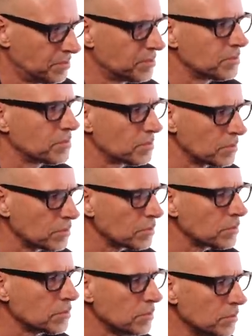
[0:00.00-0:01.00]

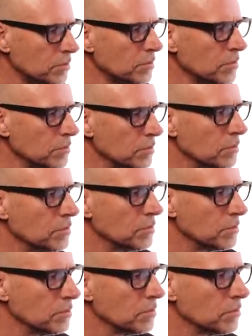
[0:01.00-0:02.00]

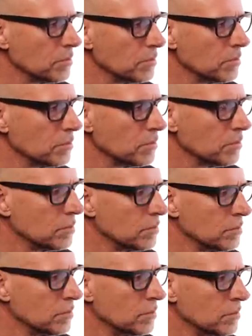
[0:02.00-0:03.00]

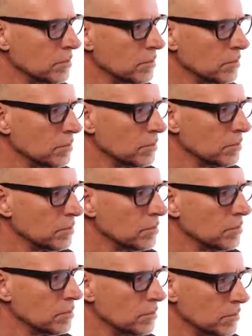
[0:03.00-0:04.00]

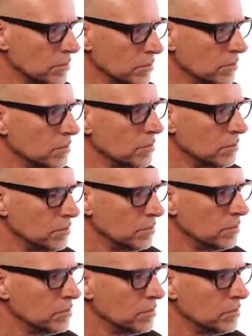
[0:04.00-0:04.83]
The person shown says nothing.